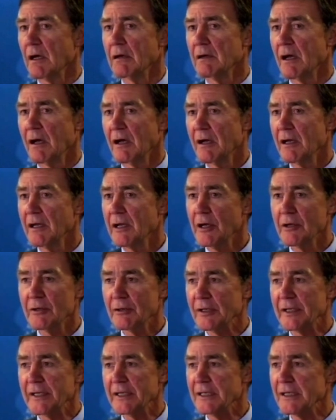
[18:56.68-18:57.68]
I
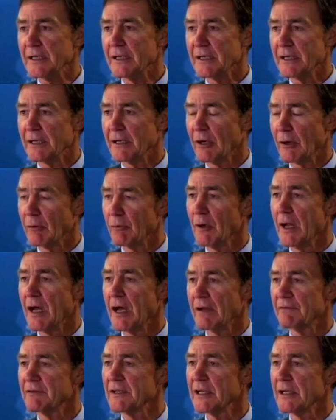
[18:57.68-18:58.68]
only
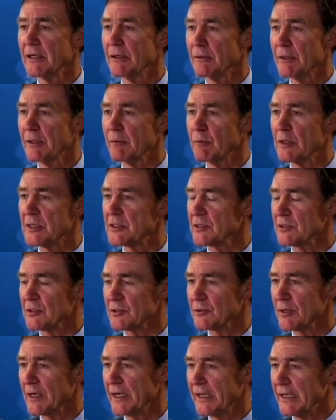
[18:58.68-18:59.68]
arrived here in West
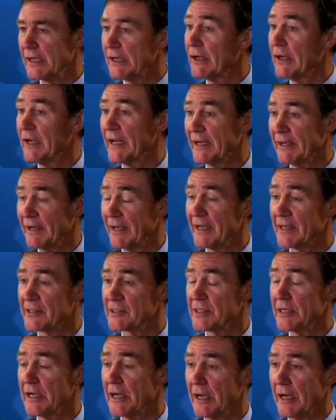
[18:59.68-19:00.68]
Australia late
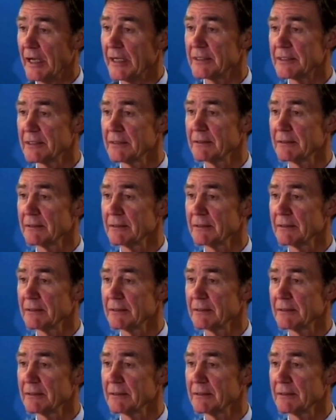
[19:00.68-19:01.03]
last night,